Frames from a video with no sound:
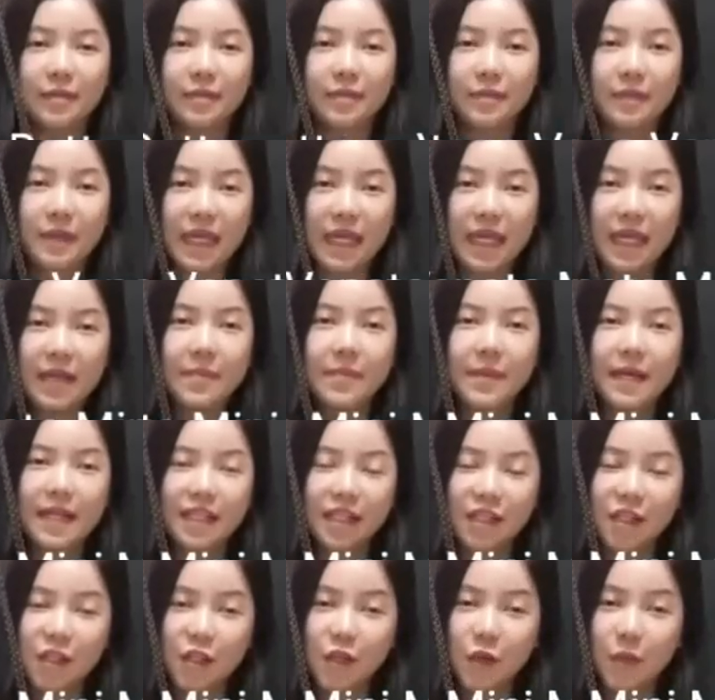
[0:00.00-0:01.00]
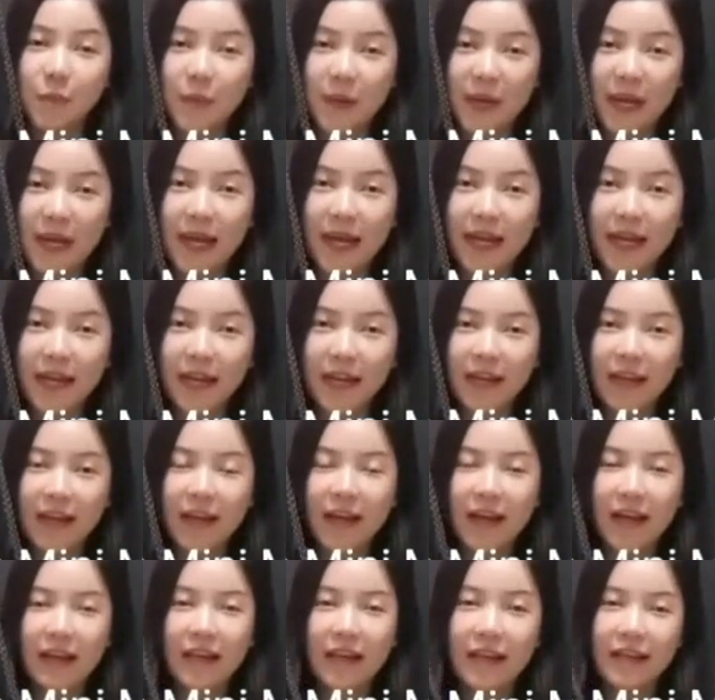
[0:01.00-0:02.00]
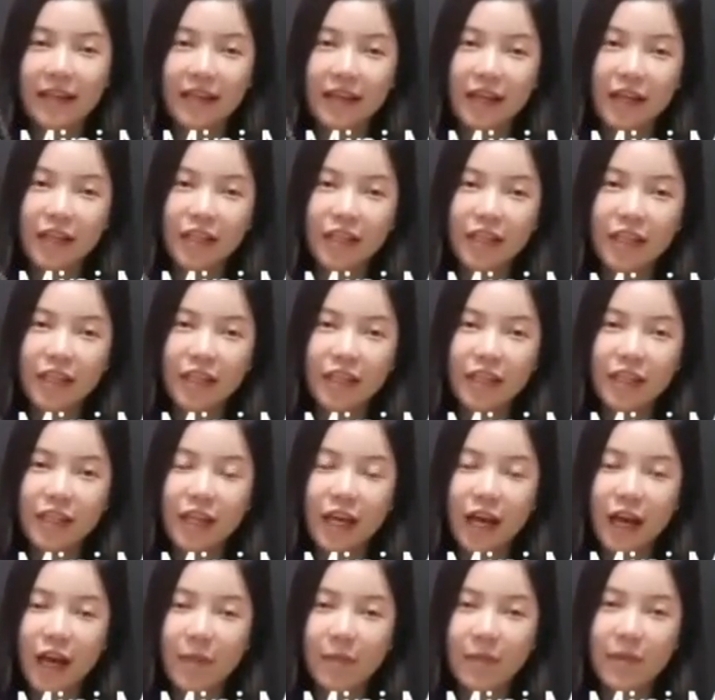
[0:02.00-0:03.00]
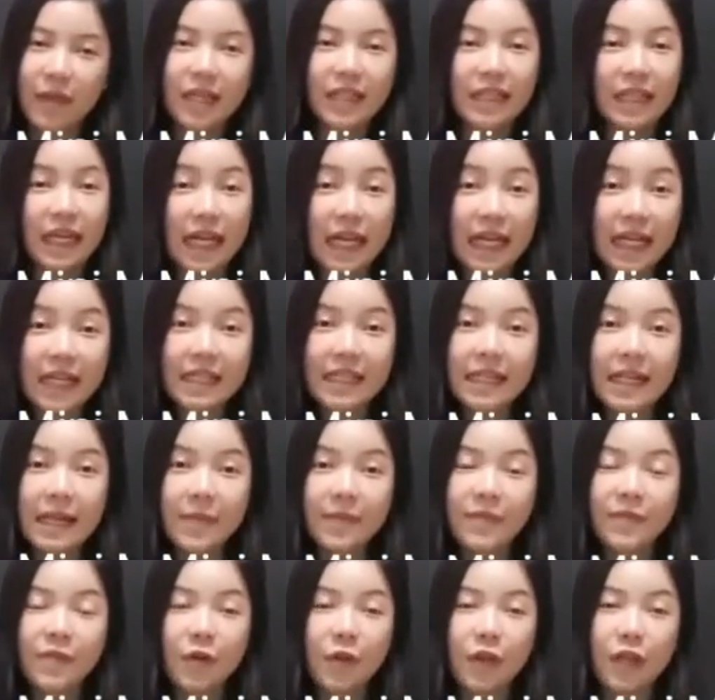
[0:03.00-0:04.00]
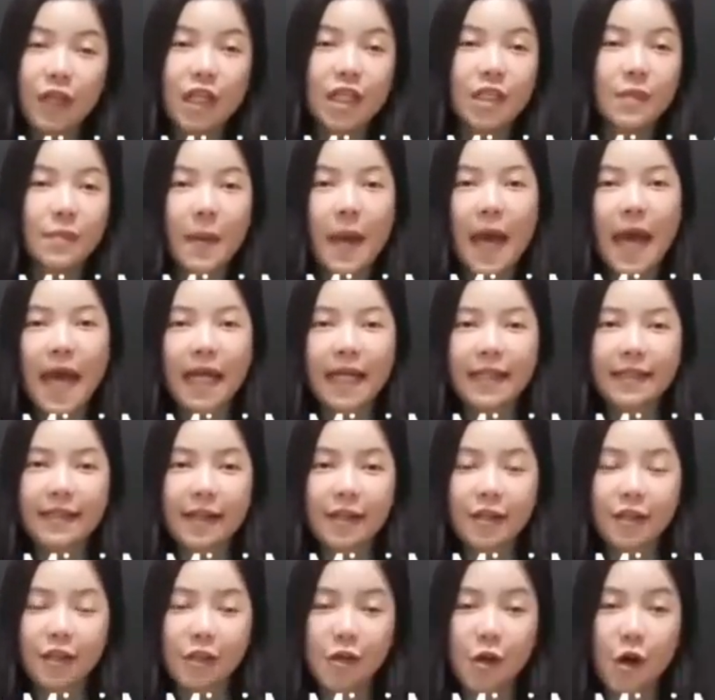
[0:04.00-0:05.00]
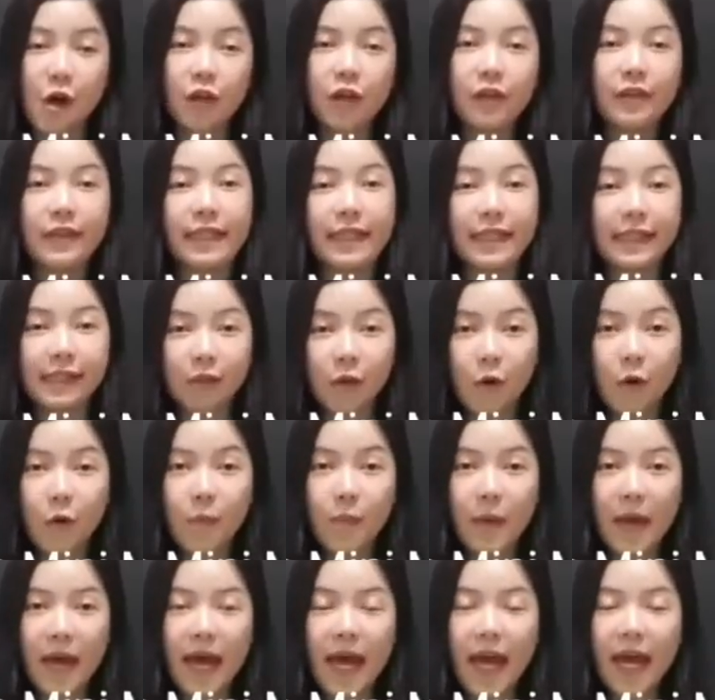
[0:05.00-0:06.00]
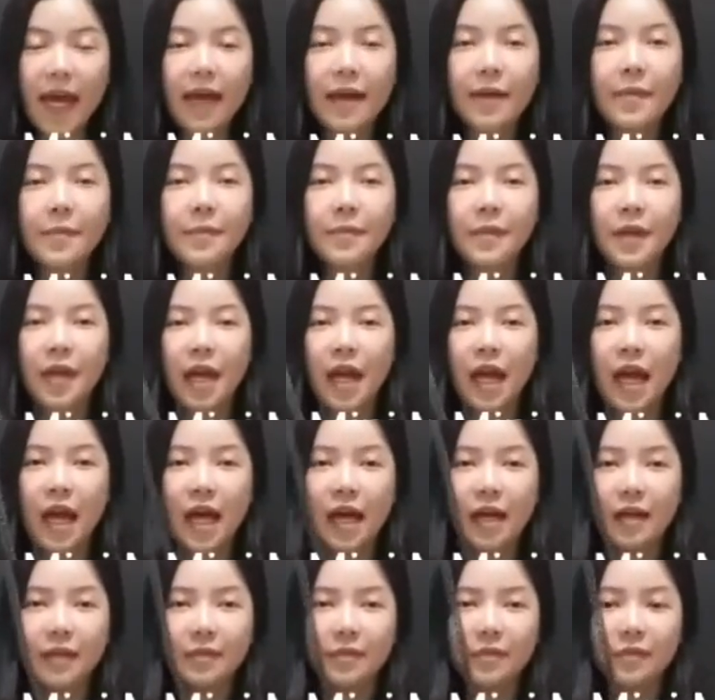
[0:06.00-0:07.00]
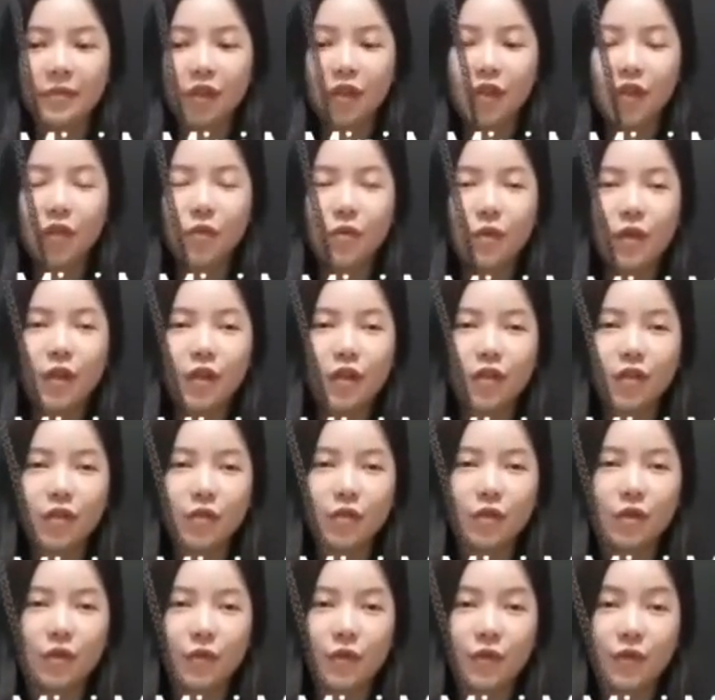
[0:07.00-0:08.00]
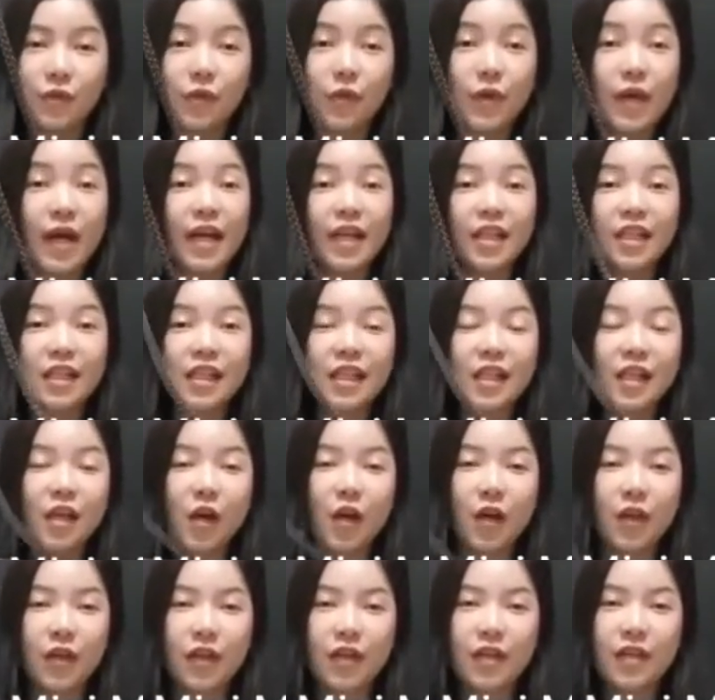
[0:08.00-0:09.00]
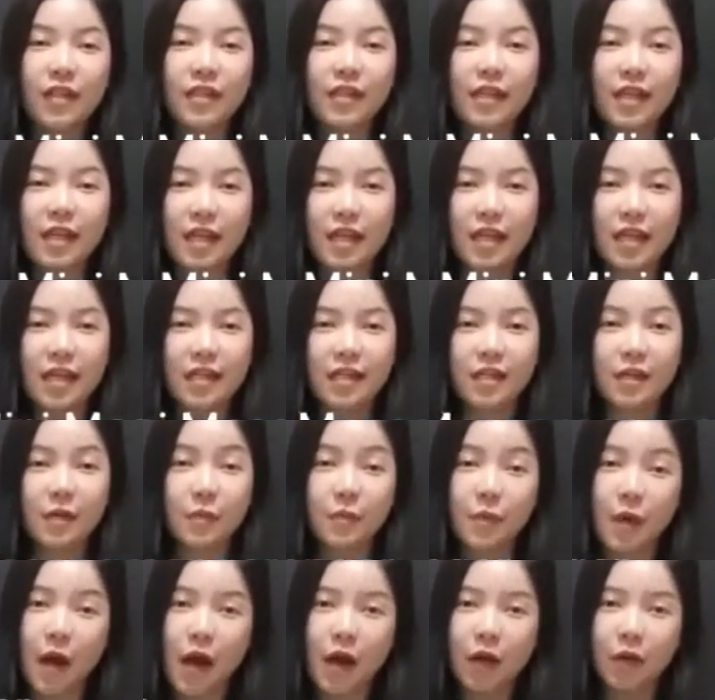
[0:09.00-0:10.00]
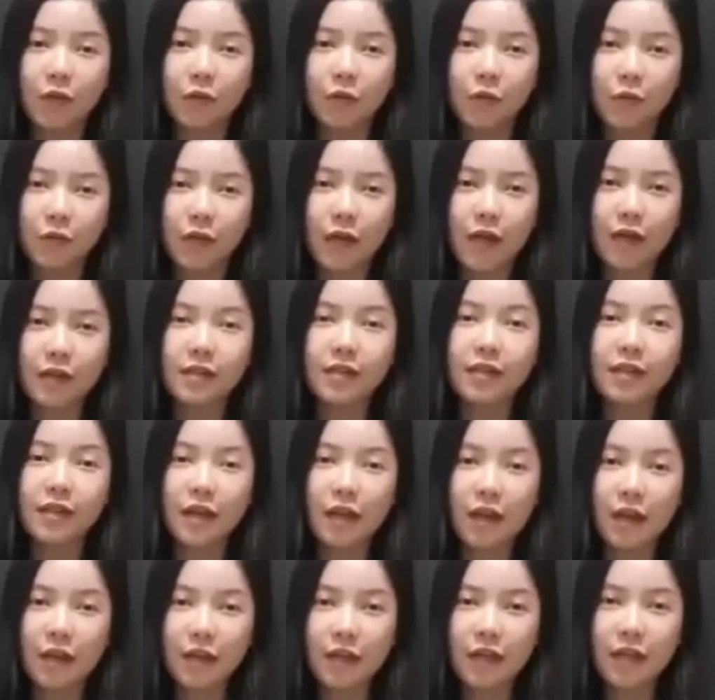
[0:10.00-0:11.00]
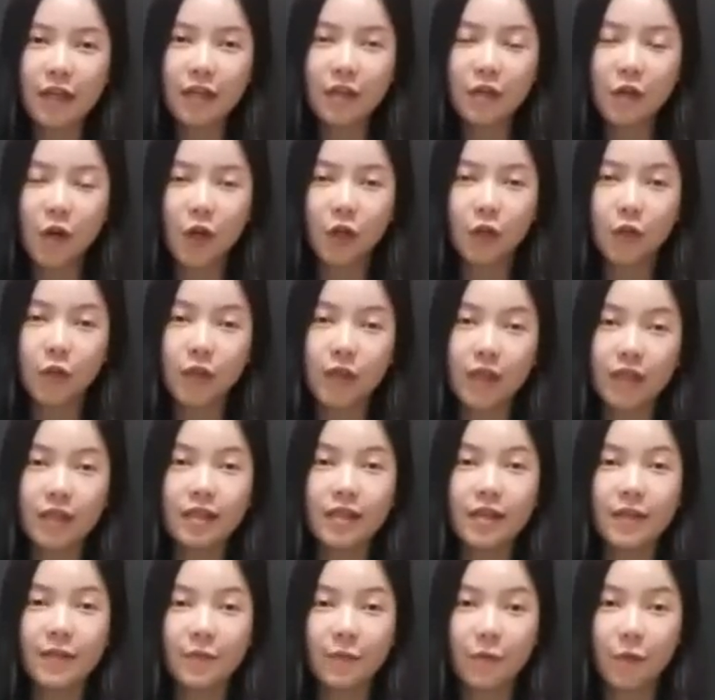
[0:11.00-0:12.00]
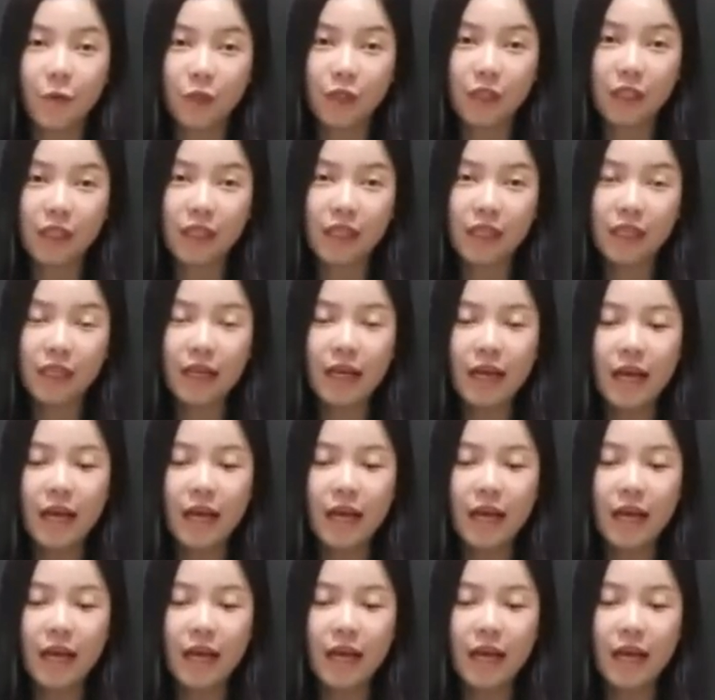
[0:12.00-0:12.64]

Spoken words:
mini messenger bag. There is actually there's another name for this bag. It's actually called the disco bag. Just want to do a review. I actually got this in around 2013 or 2014.